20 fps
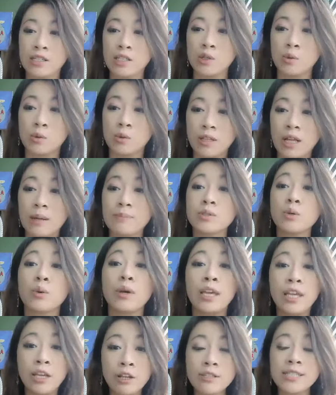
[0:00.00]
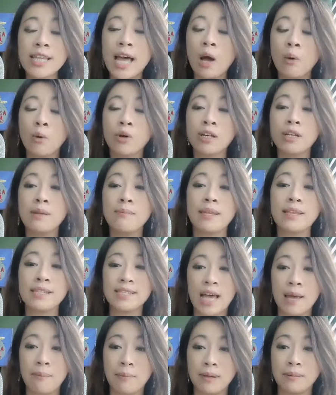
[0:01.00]
Hustle Club. So here's how we're going to make
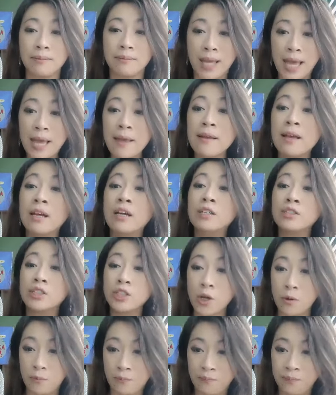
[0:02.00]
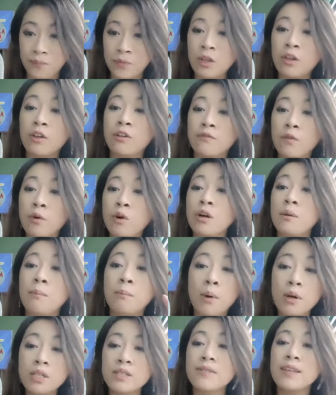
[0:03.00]
this happen. Okay. So for
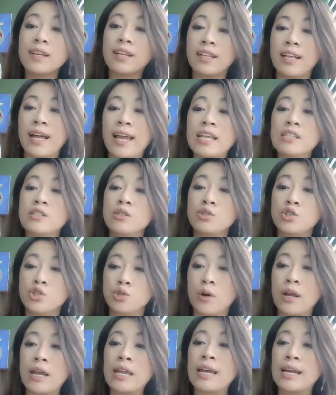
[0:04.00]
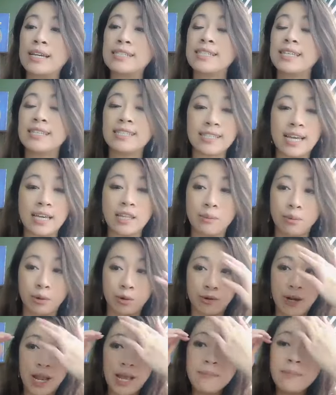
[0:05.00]
most of the clients who join us inside the
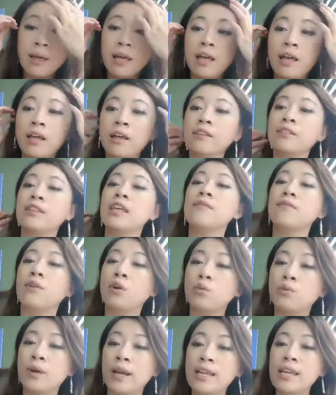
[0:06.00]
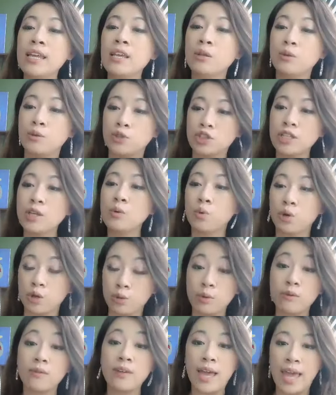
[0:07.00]
program, they've already usually
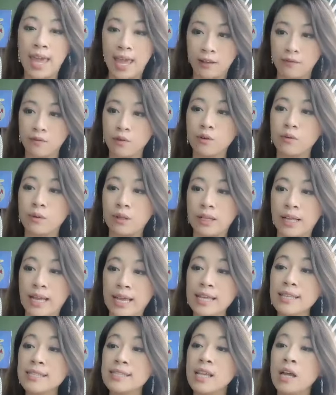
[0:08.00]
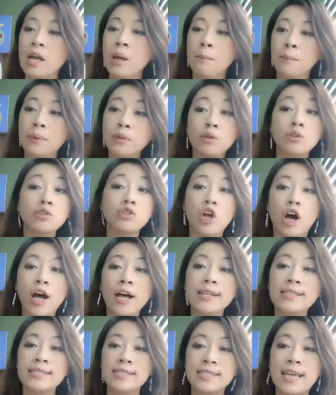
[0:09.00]
worked with a handful of clients, but they're
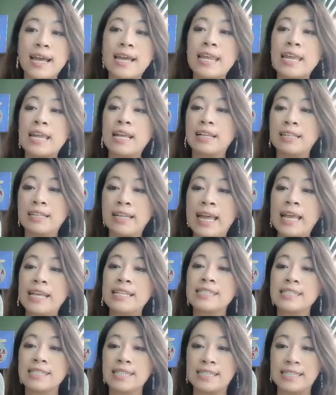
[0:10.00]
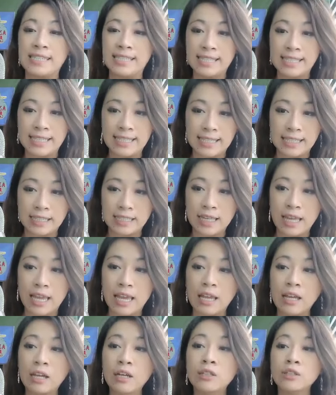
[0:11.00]
not signing clients
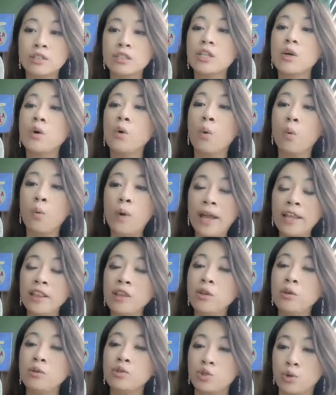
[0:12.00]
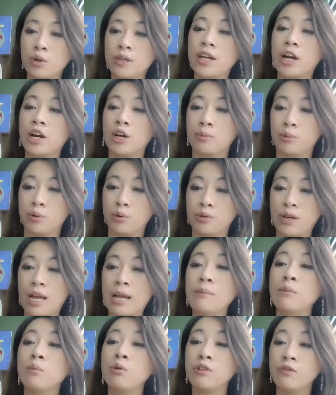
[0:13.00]
consistently. So when you join our
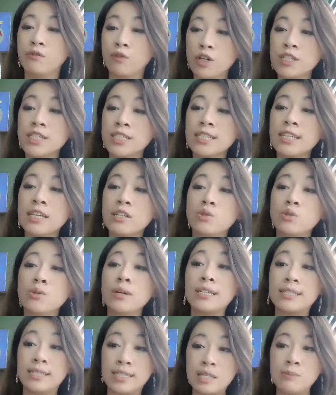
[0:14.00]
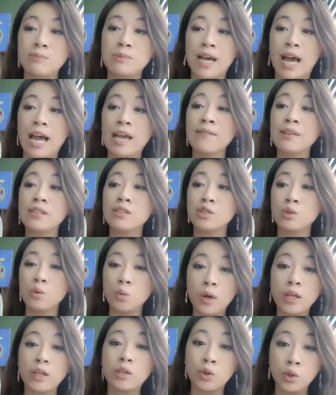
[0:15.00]
program, we're first going to do a deep dive into
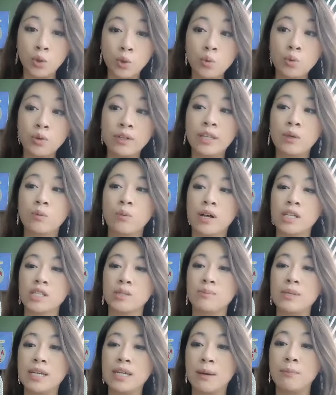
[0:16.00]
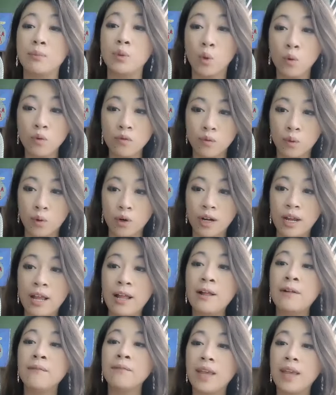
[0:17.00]
what you really want to become known for.
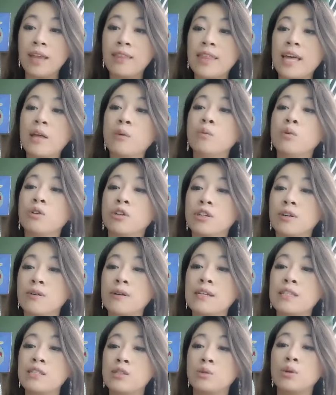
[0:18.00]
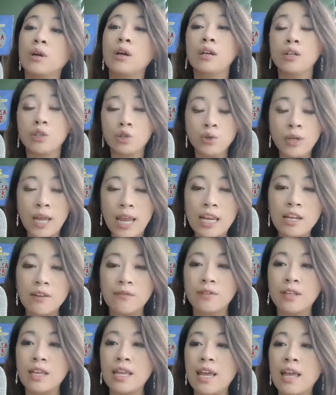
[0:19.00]
And then we're going to
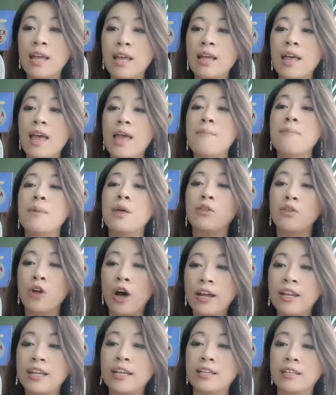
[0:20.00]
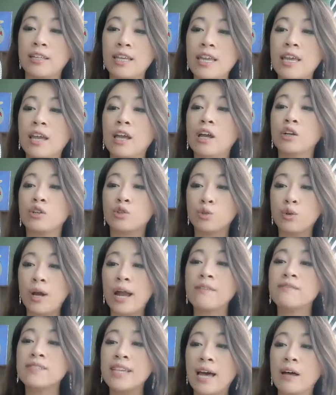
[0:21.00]
creatively and methodically
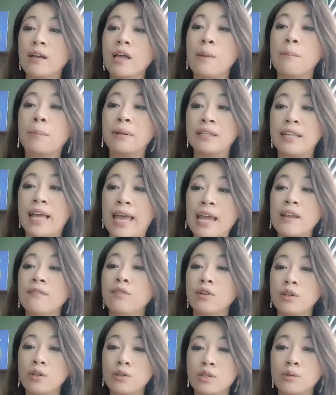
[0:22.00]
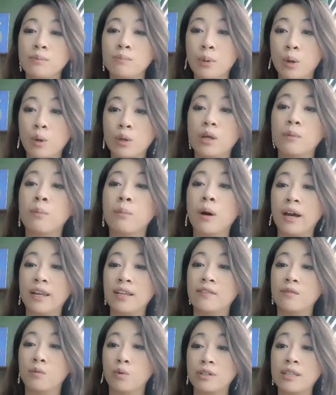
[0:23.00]
craft out a plan for you to build a
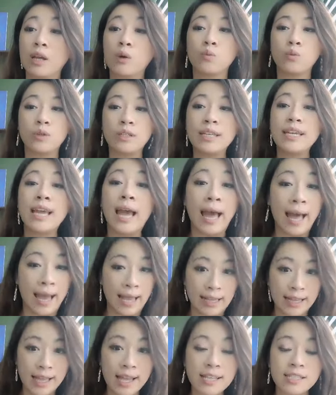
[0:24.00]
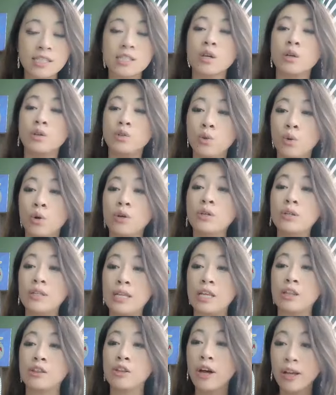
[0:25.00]
body of work that really highlights your
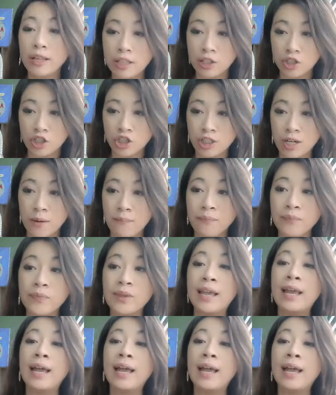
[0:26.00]
unique thought leadership.